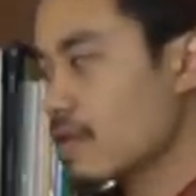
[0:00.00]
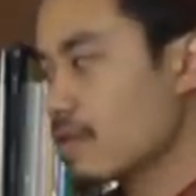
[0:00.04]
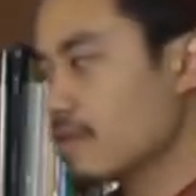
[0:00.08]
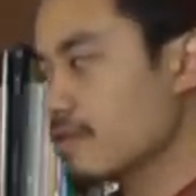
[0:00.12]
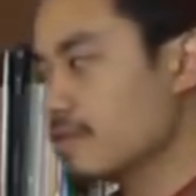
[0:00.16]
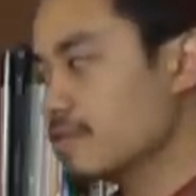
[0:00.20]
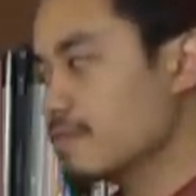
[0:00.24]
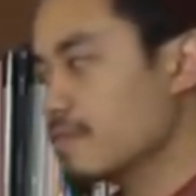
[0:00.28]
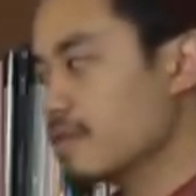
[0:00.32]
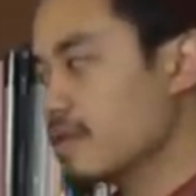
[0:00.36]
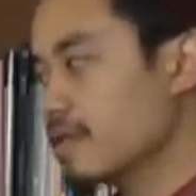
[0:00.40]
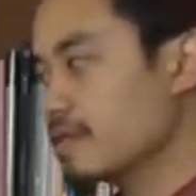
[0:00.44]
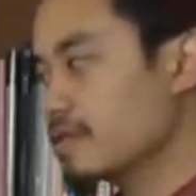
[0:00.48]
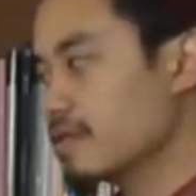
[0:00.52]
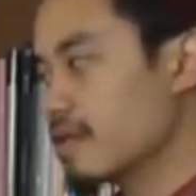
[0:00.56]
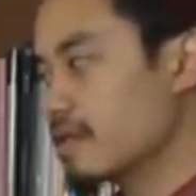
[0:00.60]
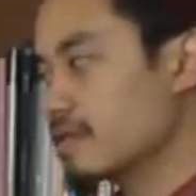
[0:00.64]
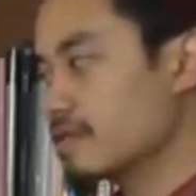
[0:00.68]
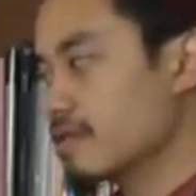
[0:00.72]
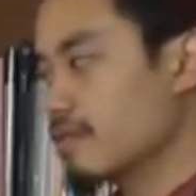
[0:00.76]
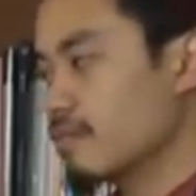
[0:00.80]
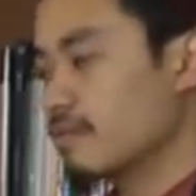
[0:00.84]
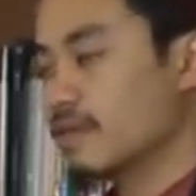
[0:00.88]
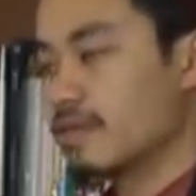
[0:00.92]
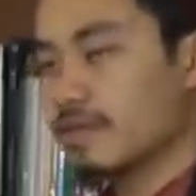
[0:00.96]
this means
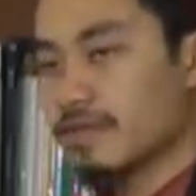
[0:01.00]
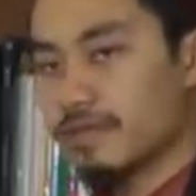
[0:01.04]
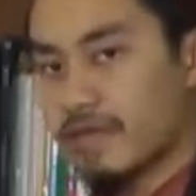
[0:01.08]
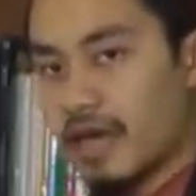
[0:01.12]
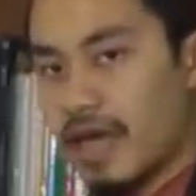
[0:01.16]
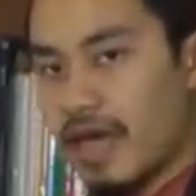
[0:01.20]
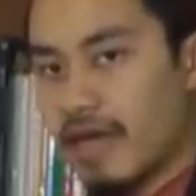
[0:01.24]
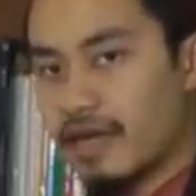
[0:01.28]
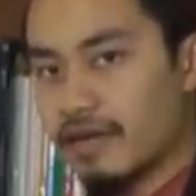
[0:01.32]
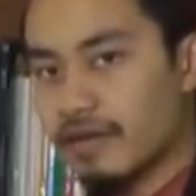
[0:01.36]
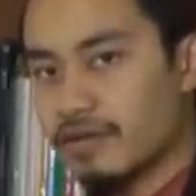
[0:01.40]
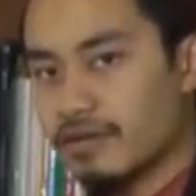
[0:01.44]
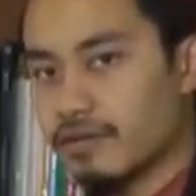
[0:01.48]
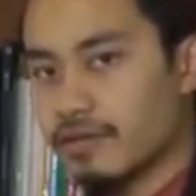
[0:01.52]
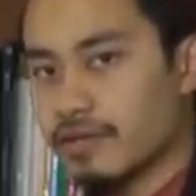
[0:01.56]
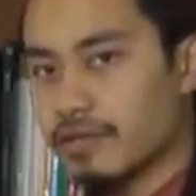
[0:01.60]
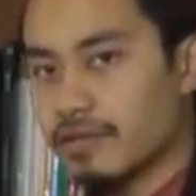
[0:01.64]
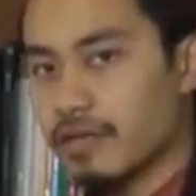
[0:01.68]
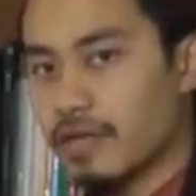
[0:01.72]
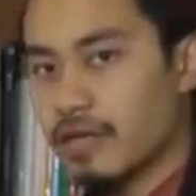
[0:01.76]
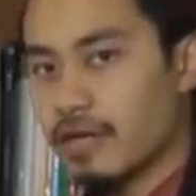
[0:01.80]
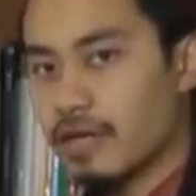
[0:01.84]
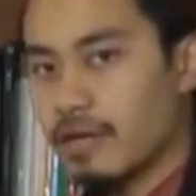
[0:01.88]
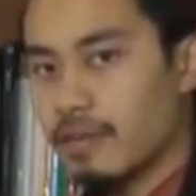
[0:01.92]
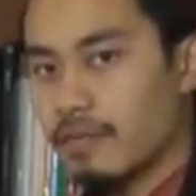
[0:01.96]
that somebody is angry,
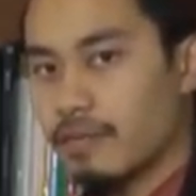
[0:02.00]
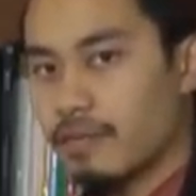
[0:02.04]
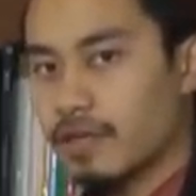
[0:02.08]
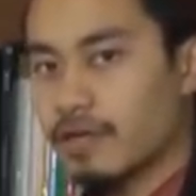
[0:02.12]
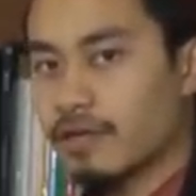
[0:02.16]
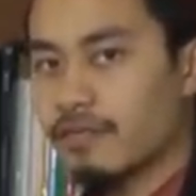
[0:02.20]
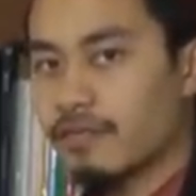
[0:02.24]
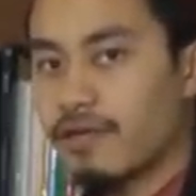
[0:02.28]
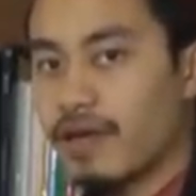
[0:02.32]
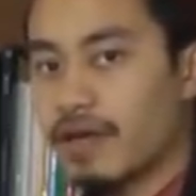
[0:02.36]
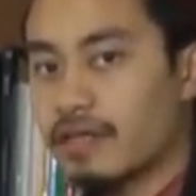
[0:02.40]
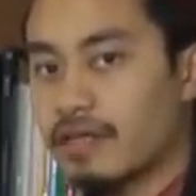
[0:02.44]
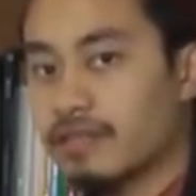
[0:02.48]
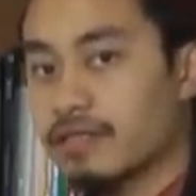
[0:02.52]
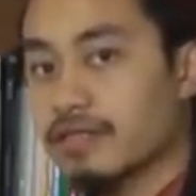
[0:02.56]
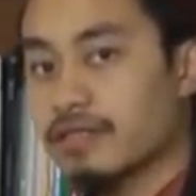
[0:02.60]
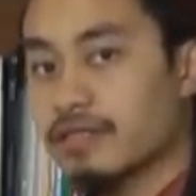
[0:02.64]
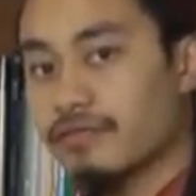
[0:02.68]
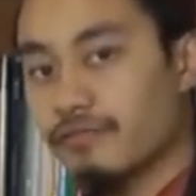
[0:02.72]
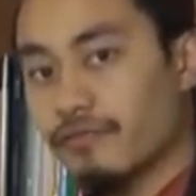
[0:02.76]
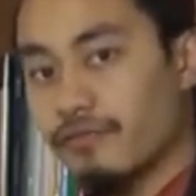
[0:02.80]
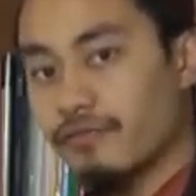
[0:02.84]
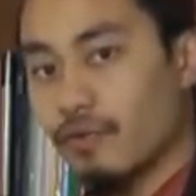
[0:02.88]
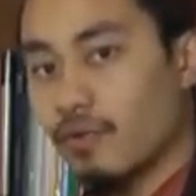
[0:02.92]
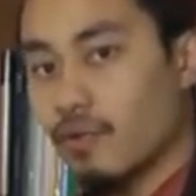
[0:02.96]
but in fact
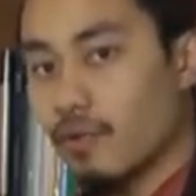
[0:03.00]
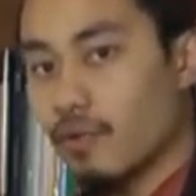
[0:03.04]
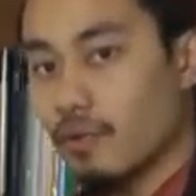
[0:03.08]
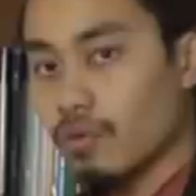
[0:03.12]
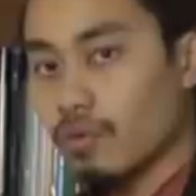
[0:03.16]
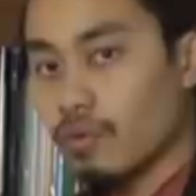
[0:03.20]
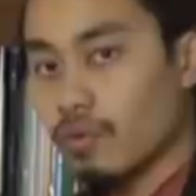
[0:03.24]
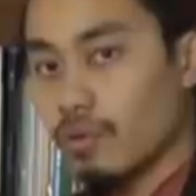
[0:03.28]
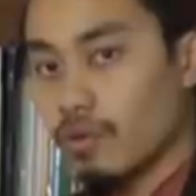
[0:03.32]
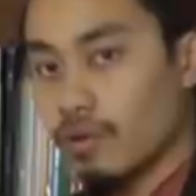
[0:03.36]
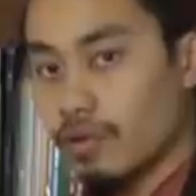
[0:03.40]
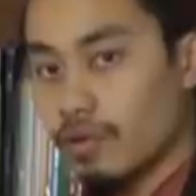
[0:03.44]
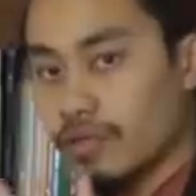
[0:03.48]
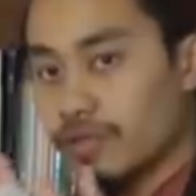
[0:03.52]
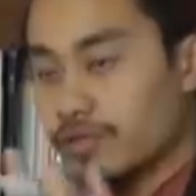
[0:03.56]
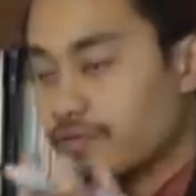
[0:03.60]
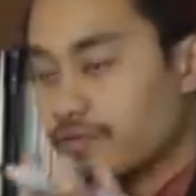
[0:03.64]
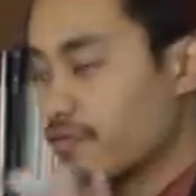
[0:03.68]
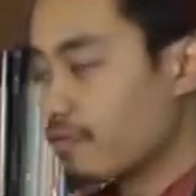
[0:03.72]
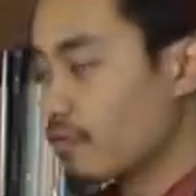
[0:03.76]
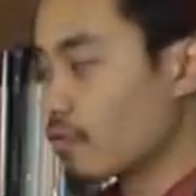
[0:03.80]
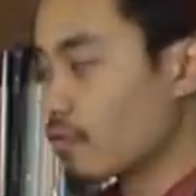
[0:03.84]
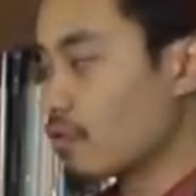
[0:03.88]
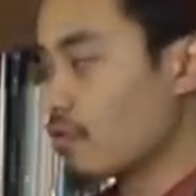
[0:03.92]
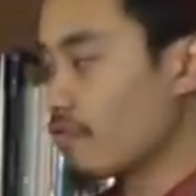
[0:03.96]
he's full
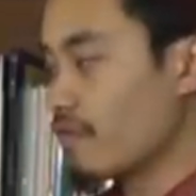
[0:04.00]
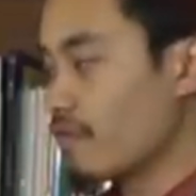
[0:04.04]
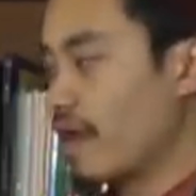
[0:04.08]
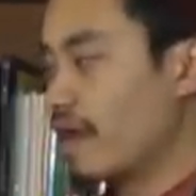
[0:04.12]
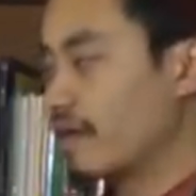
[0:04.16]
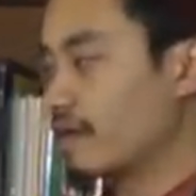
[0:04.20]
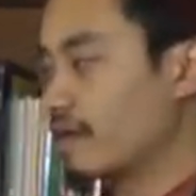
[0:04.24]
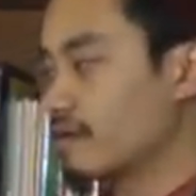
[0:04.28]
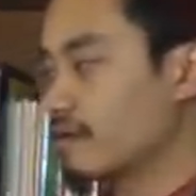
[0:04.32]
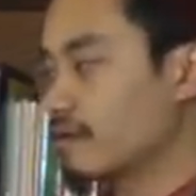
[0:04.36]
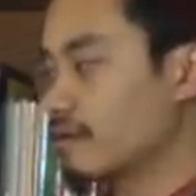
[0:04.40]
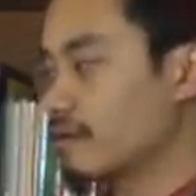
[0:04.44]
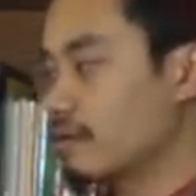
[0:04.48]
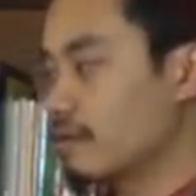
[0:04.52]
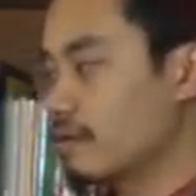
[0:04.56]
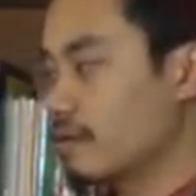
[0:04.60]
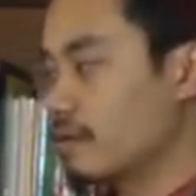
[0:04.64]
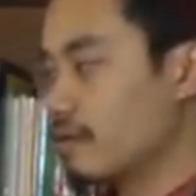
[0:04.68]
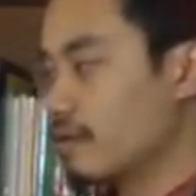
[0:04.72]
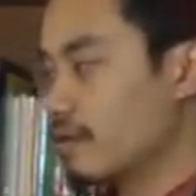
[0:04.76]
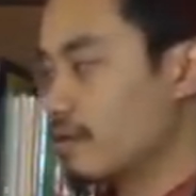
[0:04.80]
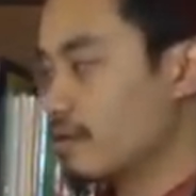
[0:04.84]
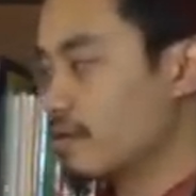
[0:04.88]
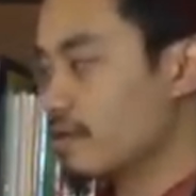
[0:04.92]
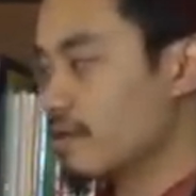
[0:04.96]
of anger.
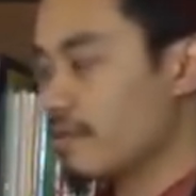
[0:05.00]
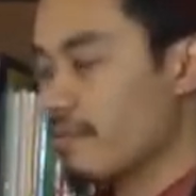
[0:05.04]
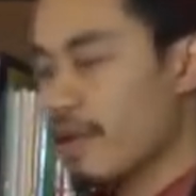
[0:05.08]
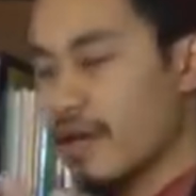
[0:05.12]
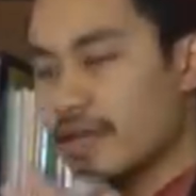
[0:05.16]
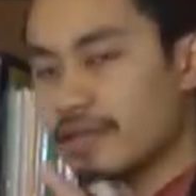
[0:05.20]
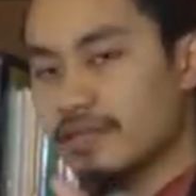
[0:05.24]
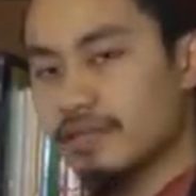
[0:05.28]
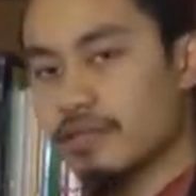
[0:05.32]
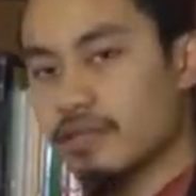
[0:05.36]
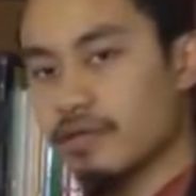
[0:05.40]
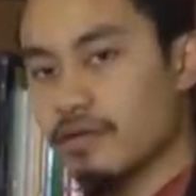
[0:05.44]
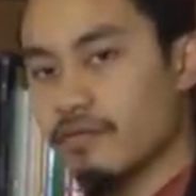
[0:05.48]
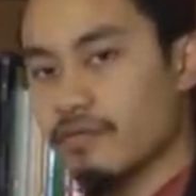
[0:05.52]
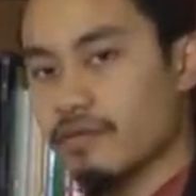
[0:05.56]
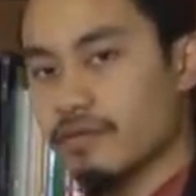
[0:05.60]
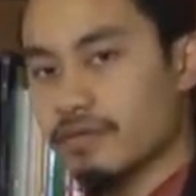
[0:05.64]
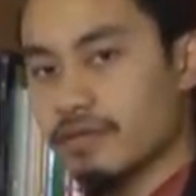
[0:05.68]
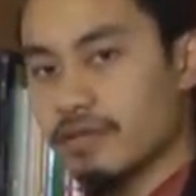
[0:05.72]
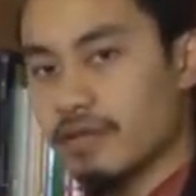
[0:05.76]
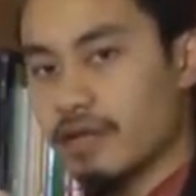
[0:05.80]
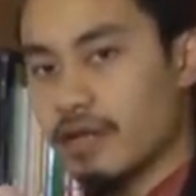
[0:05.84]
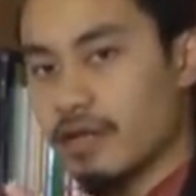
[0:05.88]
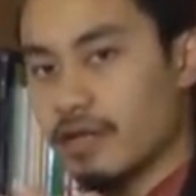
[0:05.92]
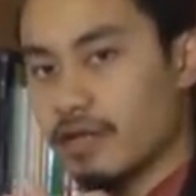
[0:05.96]
The immensity of
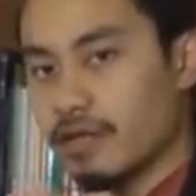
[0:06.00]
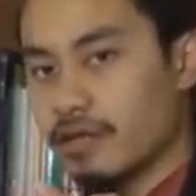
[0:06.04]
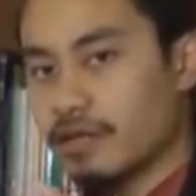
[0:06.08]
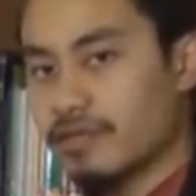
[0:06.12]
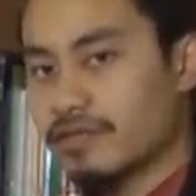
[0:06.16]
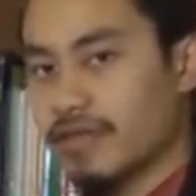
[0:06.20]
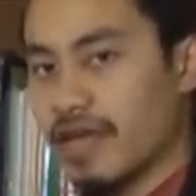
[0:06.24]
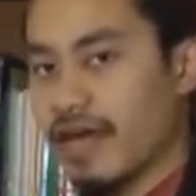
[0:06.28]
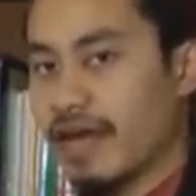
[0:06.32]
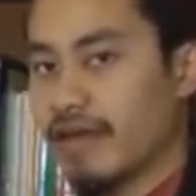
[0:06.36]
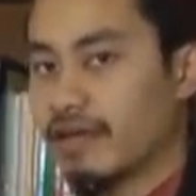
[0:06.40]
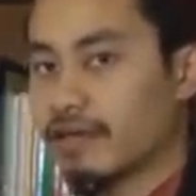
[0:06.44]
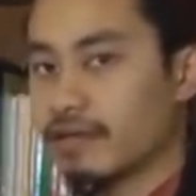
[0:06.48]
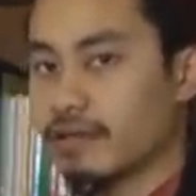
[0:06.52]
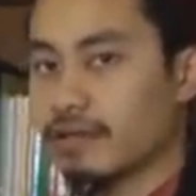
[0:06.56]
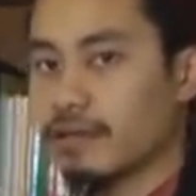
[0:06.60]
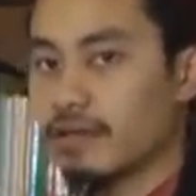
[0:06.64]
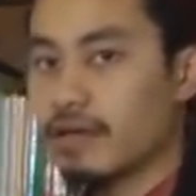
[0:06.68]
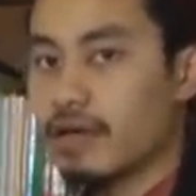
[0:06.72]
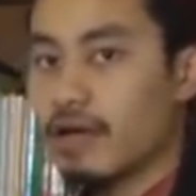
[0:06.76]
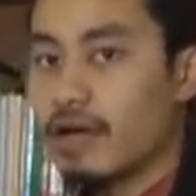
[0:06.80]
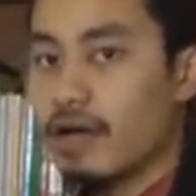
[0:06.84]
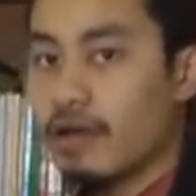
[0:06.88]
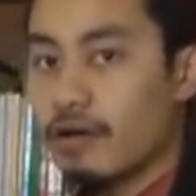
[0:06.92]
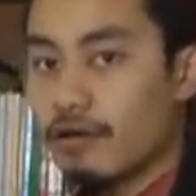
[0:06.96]
this
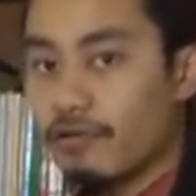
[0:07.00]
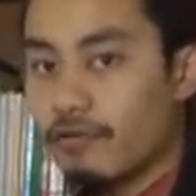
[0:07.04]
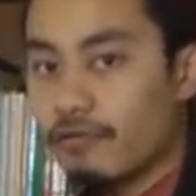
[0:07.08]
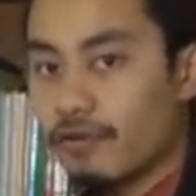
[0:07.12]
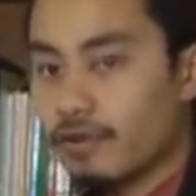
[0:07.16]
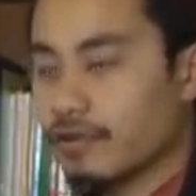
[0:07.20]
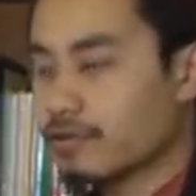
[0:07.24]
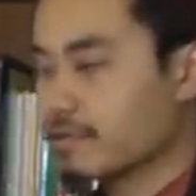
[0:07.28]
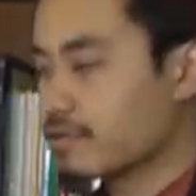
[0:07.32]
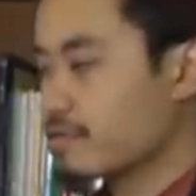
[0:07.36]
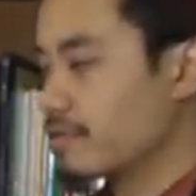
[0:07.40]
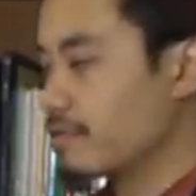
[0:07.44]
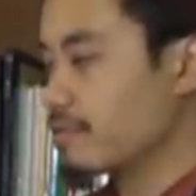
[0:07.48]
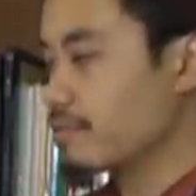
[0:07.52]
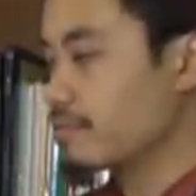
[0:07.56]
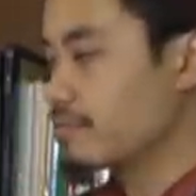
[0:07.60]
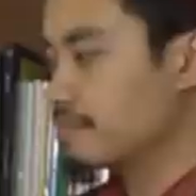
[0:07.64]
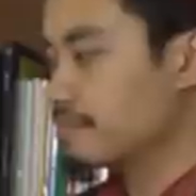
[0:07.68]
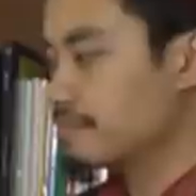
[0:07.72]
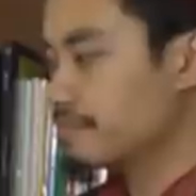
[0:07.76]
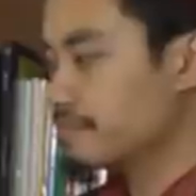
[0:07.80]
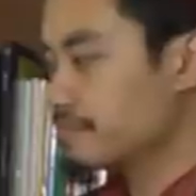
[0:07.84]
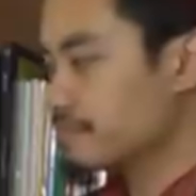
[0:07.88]
anger fills him.